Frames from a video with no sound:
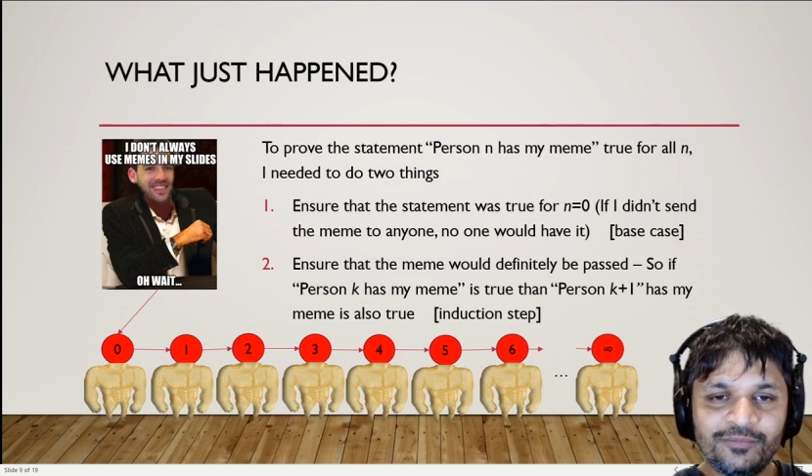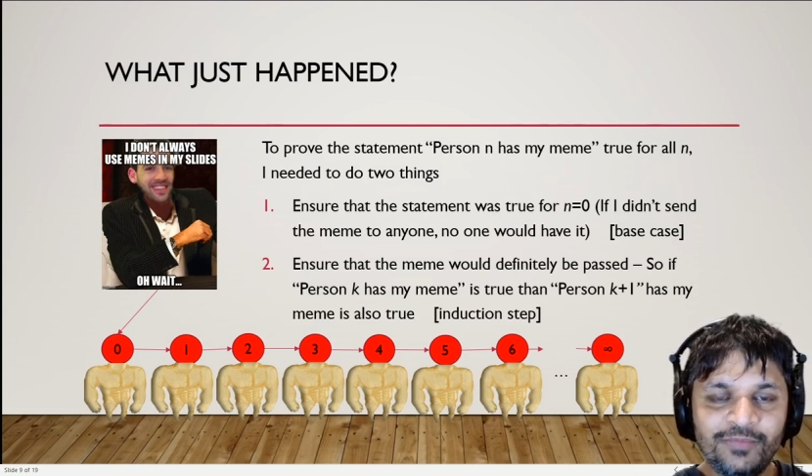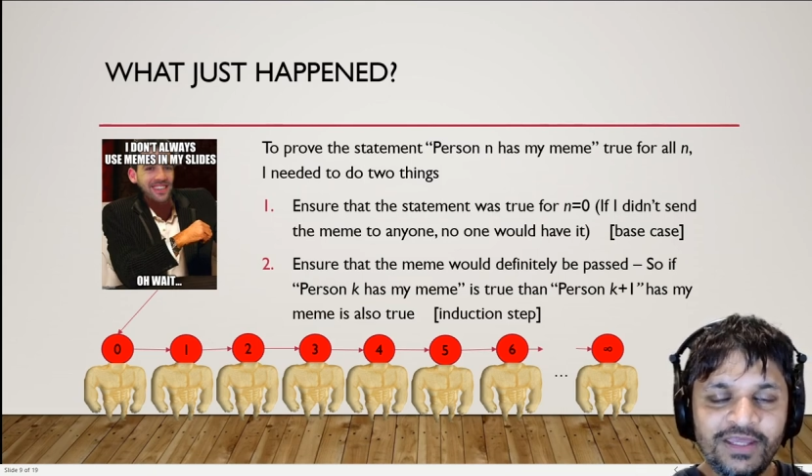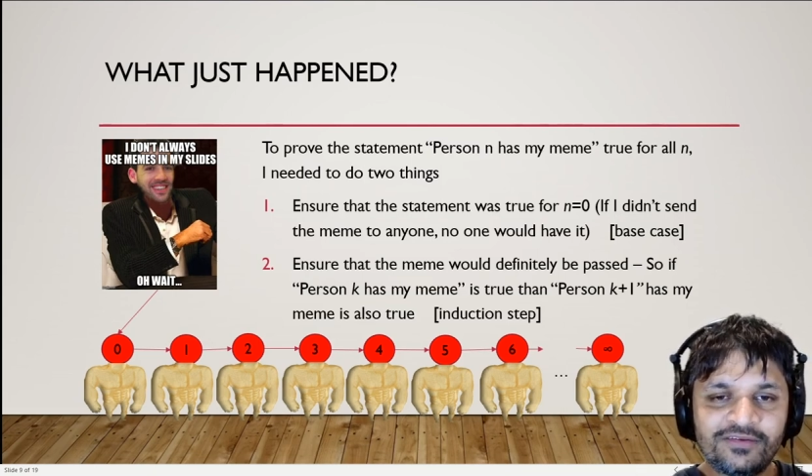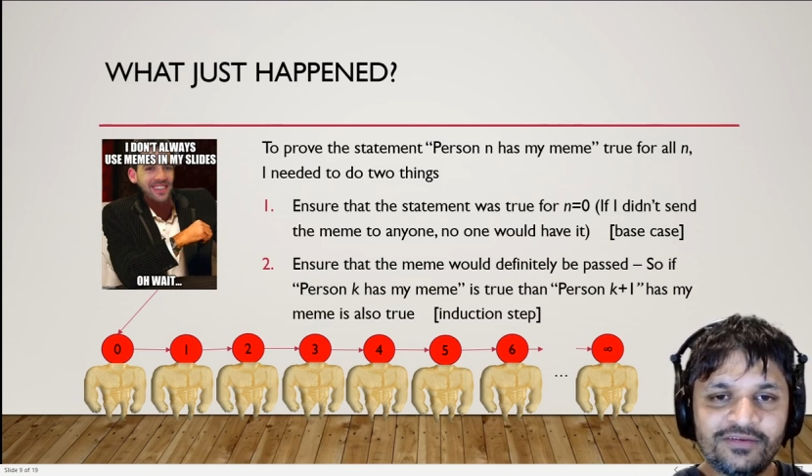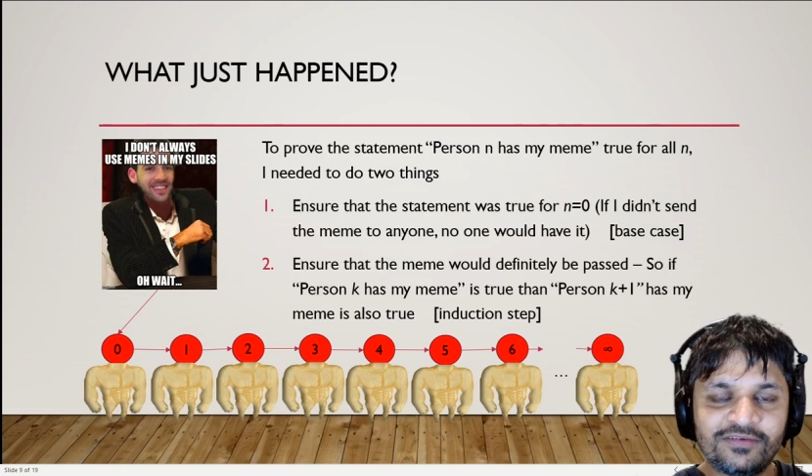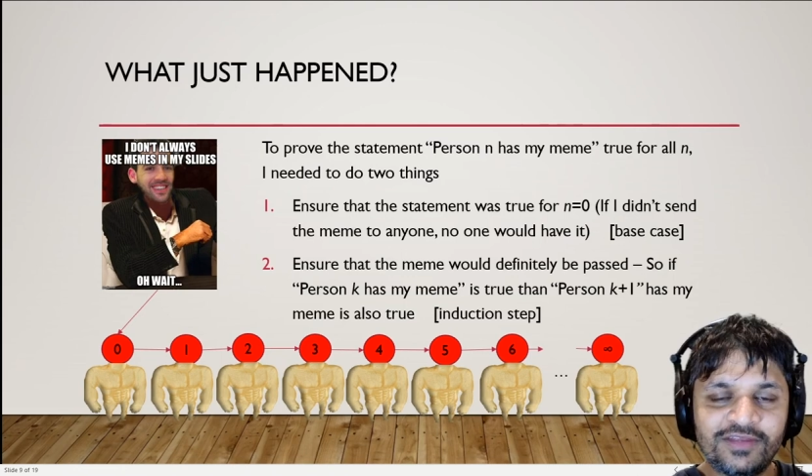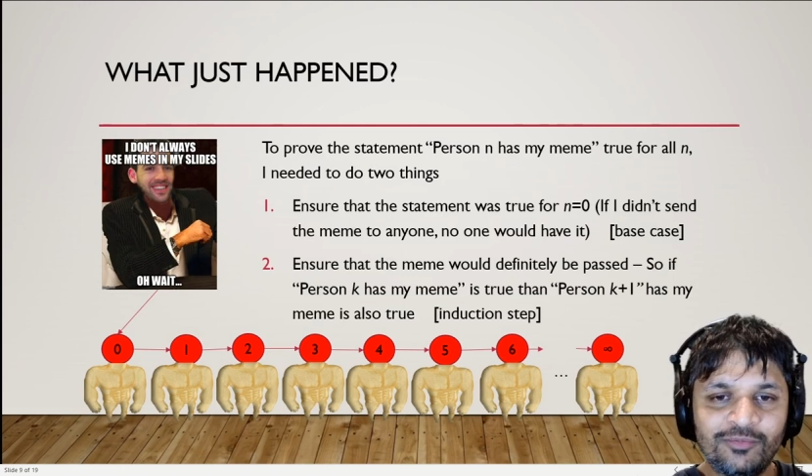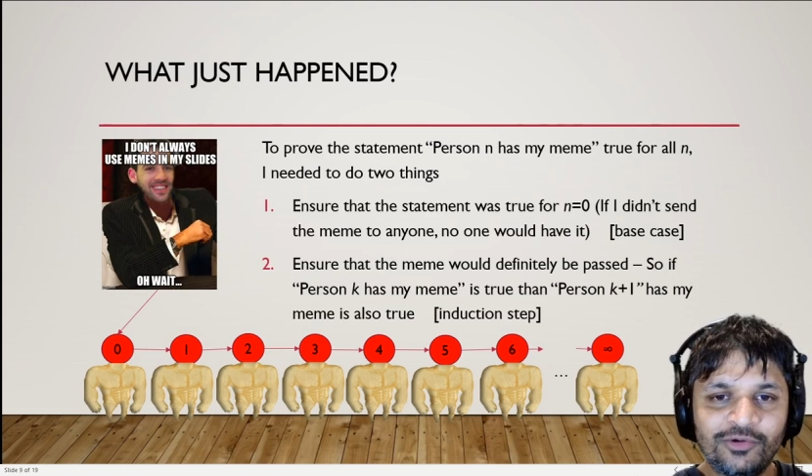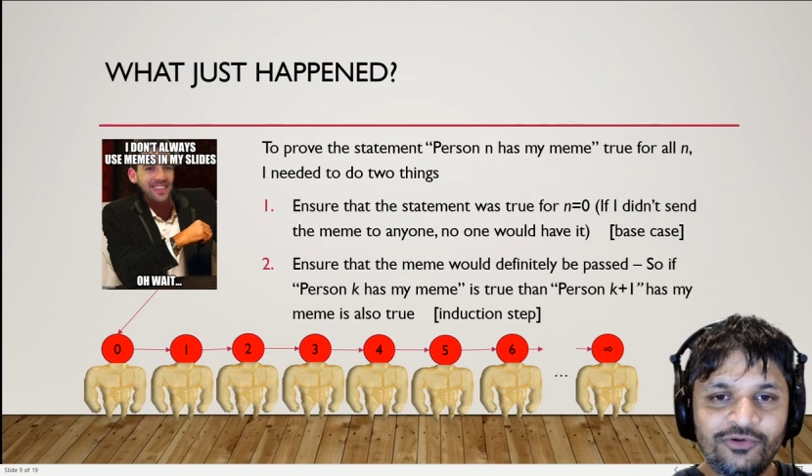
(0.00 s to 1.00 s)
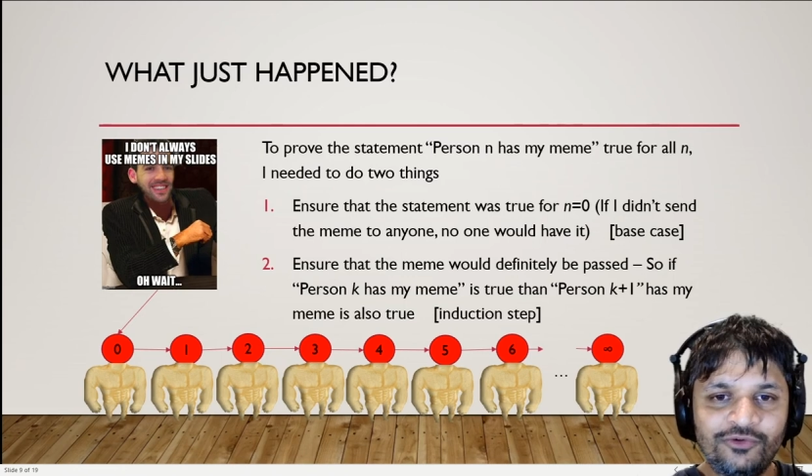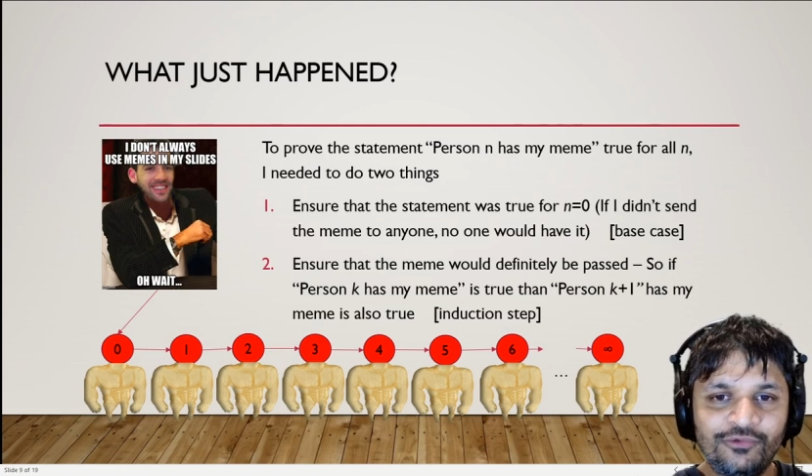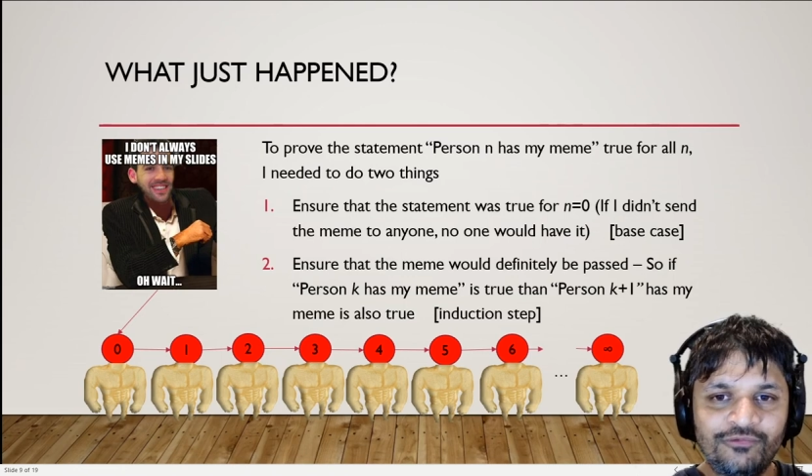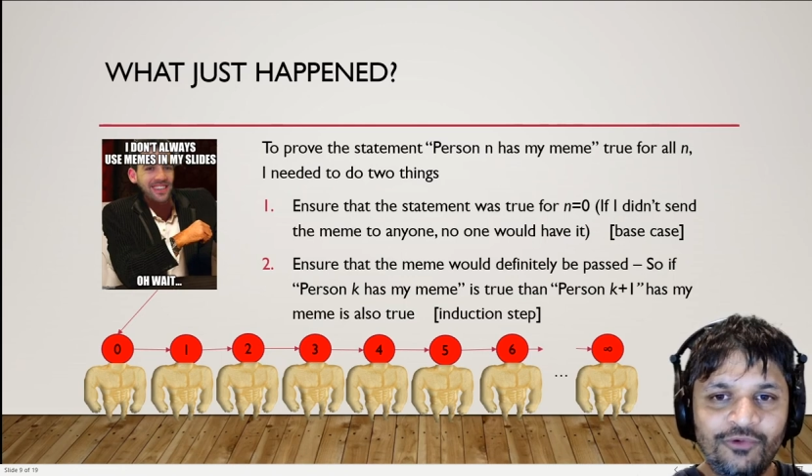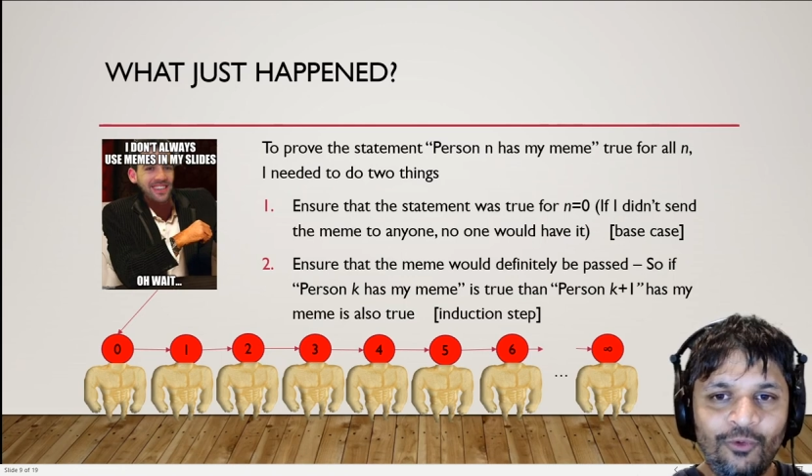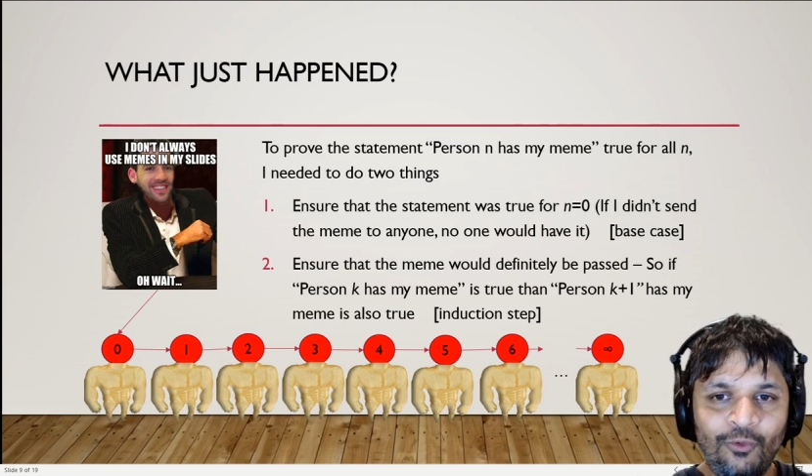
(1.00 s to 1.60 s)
makes the statement true for